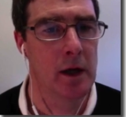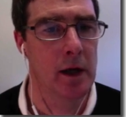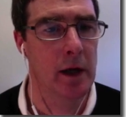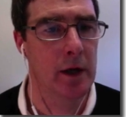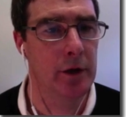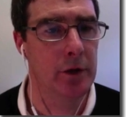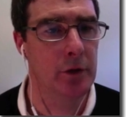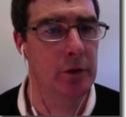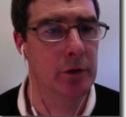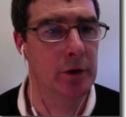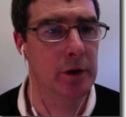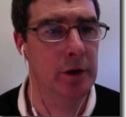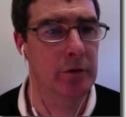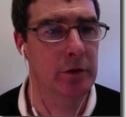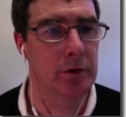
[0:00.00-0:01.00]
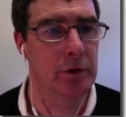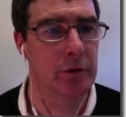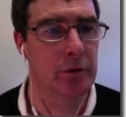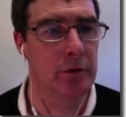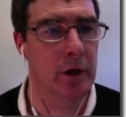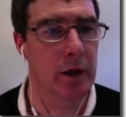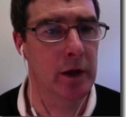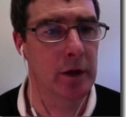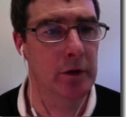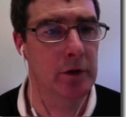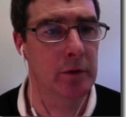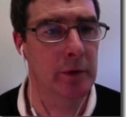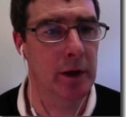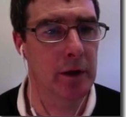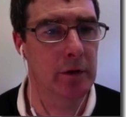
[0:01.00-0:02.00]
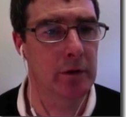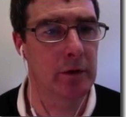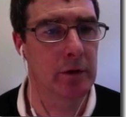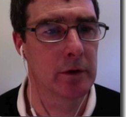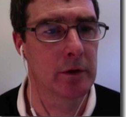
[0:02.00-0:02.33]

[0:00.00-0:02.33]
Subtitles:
And you could even just say increment,